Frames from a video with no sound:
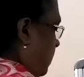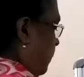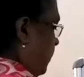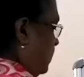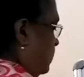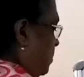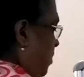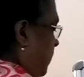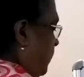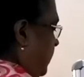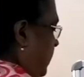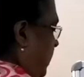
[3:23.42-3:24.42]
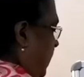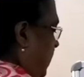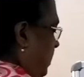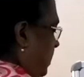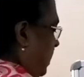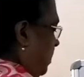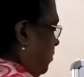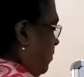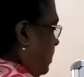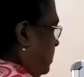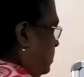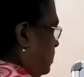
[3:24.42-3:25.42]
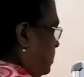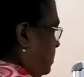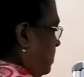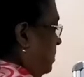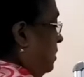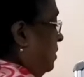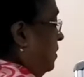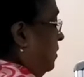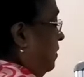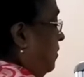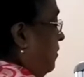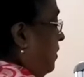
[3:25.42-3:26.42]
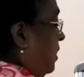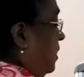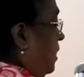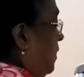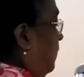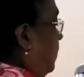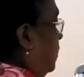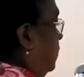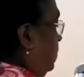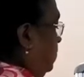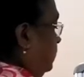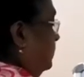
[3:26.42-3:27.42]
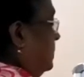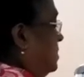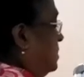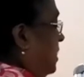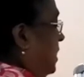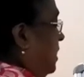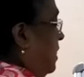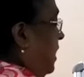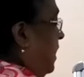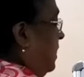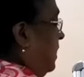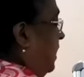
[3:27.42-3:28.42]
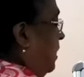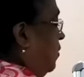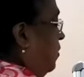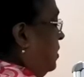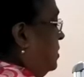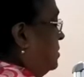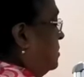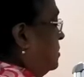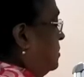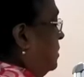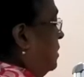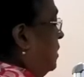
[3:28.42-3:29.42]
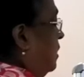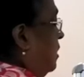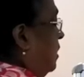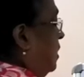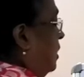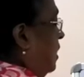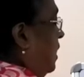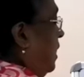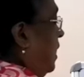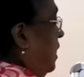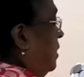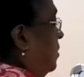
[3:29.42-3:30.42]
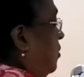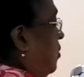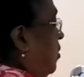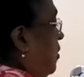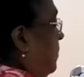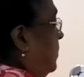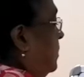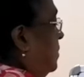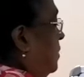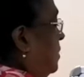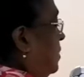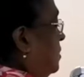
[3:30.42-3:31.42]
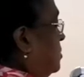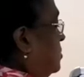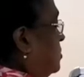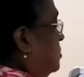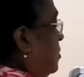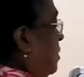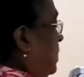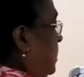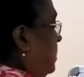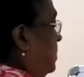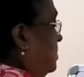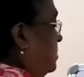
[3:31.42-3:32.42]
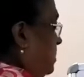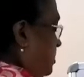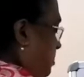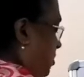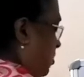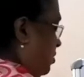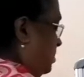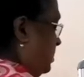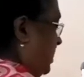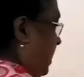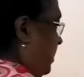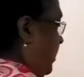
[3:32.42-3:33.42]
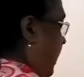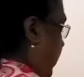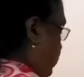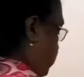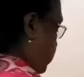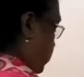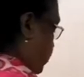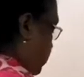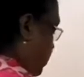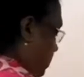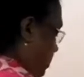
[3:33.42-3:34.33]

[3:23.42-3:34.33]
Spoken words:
plus copper ion aqueous will give you zinc ion aqueous and copper solid. This is your cell reaction.